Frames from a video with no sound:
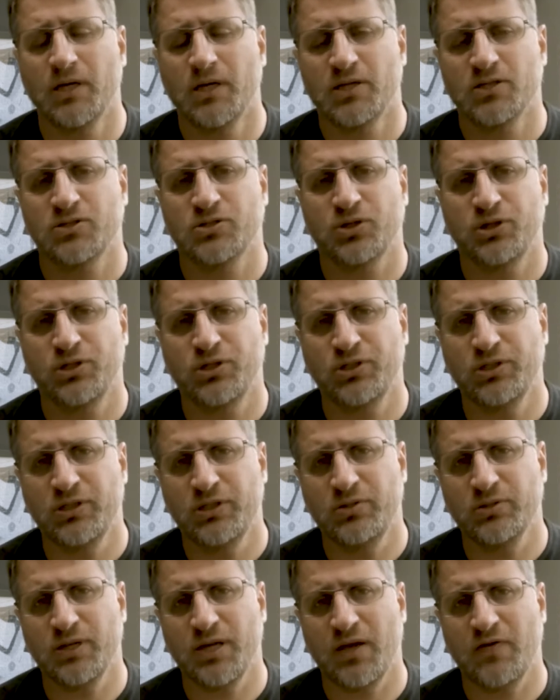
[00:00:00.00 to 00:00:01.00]
So you
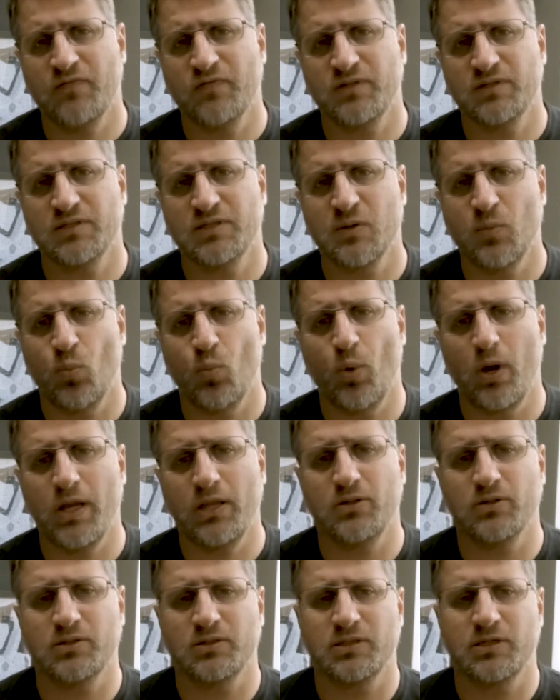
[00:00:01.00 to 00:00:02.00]
need to have some way
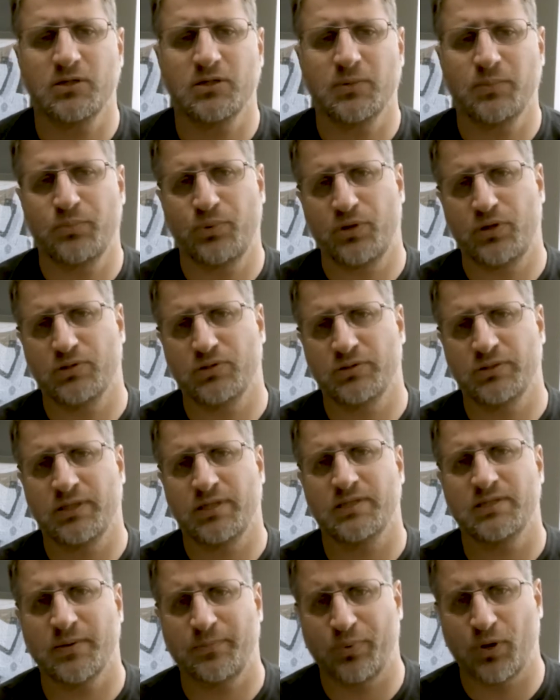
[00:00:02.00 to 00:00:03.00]
to tell the person there
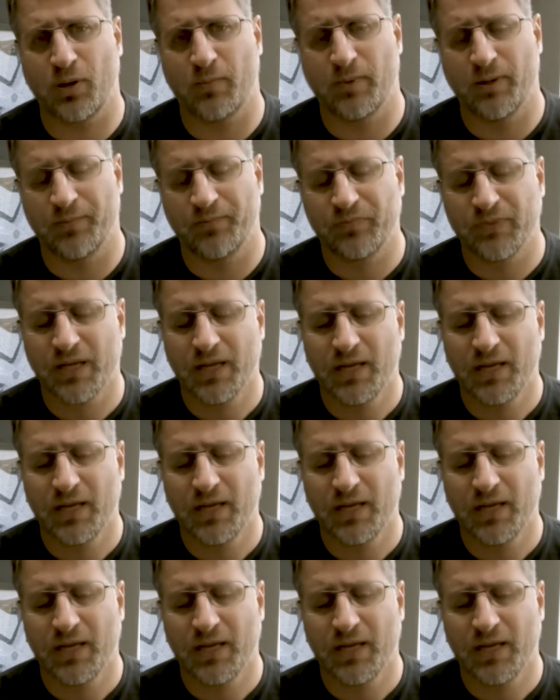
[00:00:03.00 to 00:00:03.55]
is a problem.